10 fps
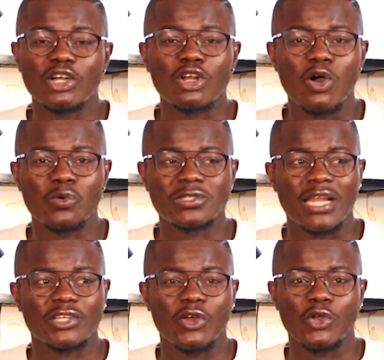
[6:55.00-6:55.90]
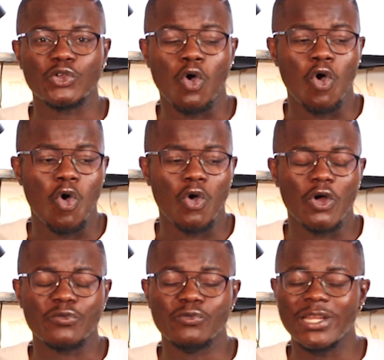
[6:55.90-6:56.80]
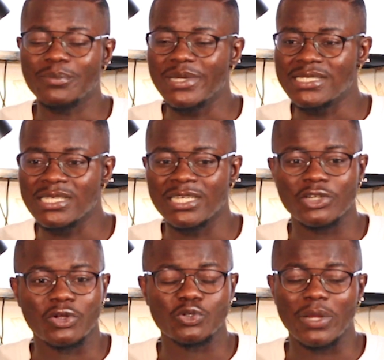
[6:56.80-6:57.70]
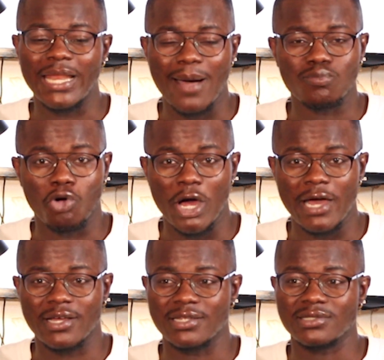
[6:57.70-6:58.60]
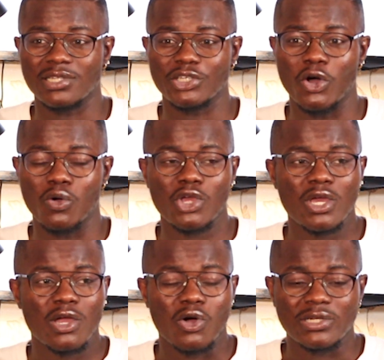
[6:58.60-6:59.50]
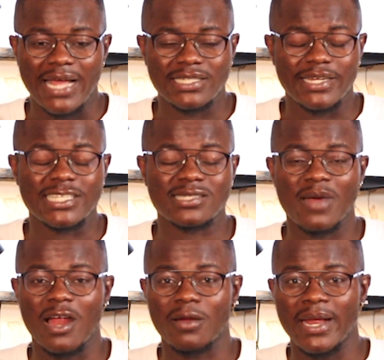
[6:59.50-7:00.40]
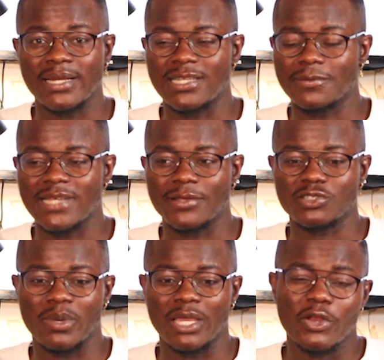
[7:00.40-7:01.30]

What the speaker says: close, and you know you're really busy, you know, doing lab work and, you know, conducting experiments. Sometimes you may